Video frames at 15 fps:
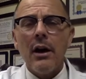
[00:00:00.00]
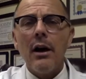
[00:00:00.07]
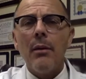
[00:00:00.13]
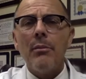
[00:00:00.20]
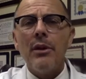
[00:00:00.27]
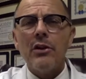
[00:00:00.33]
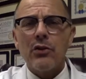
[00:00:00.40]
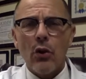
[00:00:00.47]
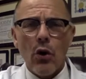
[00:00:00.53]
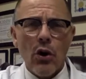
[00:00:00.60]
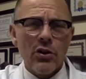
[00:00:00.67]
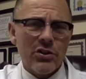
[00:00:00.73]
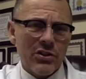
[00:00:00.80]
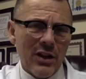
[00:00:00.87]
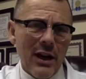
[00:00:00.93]
These are all
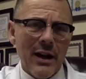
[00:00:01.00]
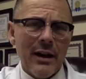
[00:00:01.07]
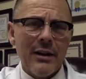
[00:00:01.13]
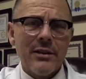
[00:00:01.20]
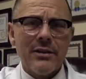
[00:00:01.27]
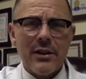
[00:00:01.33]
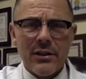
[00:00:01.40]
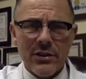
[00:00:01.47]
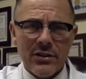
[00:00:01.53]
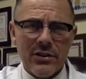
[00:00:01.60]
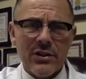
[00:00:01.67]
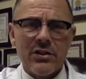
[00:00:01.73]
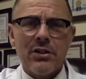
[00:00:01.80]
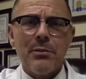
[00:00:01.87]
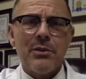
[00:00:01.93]
signs that the
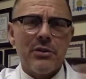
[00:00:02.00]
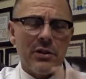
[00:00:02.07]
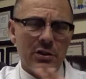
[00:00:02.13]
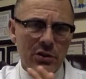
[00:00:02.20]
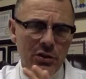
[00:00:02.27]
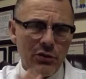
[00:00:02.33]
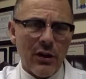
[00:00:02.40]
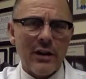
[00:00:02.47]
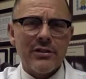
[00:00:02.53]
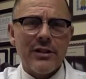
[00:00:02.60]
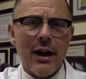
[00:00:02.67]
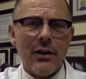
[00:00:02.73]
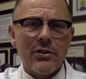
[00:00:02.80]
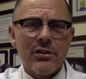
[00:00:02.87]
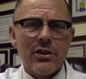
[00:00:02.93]
system is in a stressed
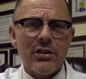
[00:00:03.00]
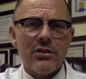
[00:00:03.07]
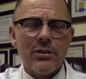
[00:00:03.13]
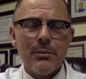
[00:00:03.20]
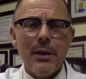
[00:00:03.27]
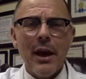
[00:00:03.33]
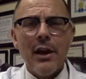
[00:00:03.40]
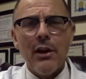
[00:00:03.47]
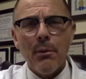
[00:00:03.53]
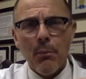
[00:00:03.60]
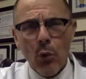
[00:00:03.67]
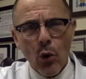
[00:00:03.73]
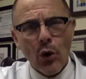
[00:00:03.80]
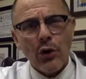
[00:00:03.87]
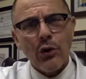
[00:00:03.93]
out system. And the
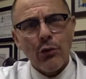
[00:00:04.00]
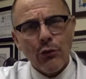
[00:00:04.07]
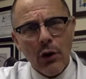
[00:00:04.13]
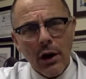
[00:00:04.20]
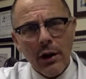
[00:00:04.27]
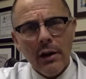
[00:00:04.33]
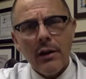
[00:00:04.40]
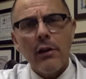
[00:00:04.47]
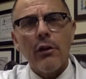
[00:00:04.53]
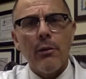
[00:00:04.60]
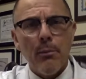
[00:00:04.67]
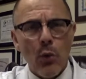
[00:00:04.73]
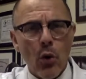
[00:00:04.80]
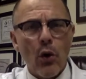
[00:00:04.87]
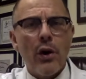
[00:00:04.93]
more you run it, the
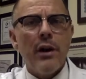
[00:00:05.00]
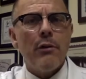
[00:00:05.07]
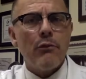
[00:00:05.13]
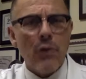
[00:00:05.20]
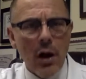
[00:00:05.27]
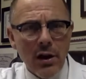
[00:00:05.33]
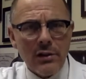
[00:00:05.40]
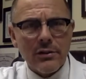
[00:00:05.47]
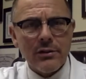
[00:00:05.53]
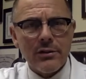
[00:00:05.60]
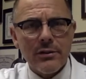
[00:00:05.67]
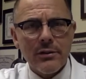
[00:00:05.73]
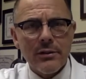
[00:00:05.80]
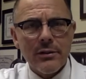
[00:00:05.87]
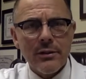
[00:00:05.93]
more it
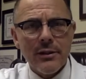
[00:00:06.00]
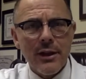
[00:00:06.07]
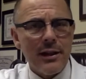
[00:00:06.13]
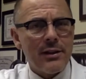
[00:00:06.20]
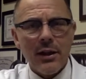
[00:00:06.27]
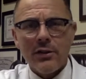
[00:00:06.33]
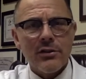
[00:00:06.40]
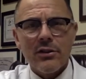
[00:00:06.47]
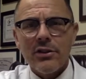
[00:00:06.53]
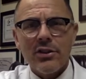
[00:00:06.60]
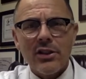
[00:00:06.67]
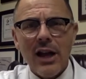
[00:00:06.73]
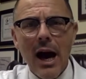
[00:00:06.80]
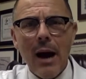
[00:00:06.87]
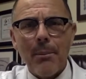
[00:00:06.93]
runs. It doesn't
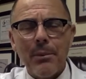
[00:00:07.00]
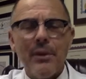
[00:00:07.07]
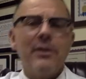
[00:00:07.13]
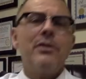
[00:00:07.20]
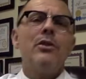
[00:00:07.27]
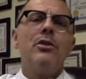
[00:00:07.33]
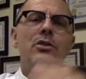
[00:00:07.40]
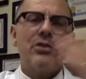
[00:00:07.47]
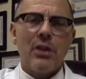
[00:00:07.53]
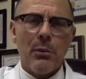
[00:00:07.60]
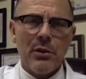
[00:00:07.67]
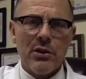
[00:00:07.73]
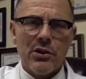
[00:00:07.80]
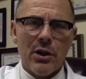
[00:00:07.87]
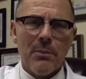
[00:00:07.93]
stop until
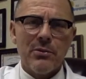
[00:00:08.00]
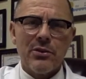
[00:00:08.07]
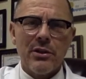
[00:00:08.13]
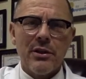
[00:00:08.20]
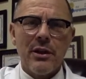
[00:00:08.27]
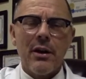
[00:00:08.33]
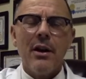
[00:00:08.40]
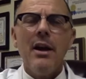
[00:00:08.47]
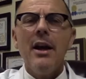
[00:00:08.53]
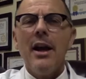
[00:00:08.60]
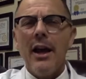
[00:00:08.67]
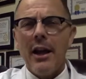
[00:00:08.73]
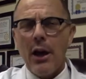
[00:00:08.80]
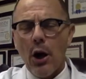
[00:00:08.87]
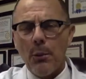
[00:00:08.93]
someone jumps in there
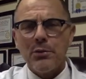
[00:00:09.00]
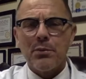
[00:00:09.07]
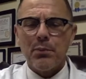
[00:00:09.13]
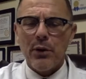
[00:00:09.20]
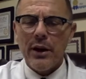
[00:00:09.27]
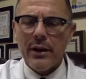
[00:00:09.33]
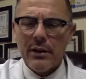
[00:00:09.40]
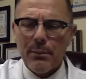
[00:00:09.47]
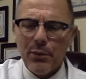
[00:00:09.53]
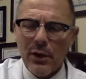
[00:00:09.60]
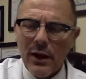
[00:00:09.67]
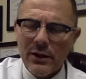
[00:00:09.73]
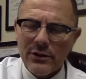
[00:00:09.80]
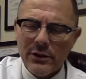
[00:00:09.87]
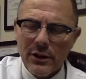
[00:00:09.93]
and helps break the
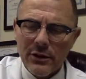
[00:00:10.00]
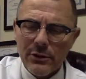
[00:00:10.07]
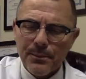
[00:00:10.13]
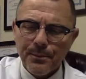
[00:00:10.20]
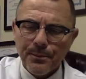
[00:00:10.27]
process.